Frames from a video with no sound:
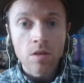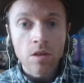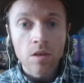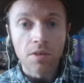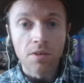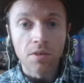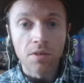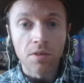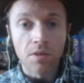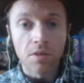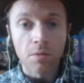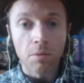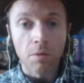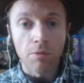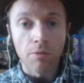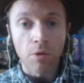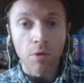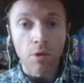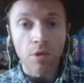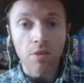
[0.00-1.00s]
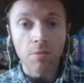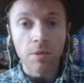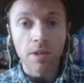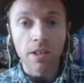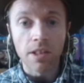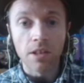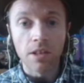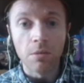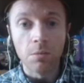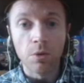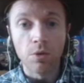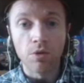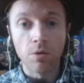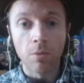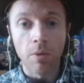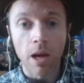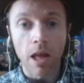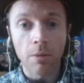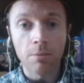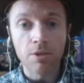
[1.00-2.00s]
The irresistible force meeting the
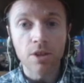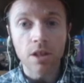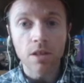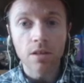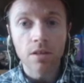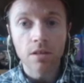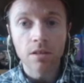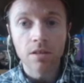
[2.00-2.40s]
immovable object.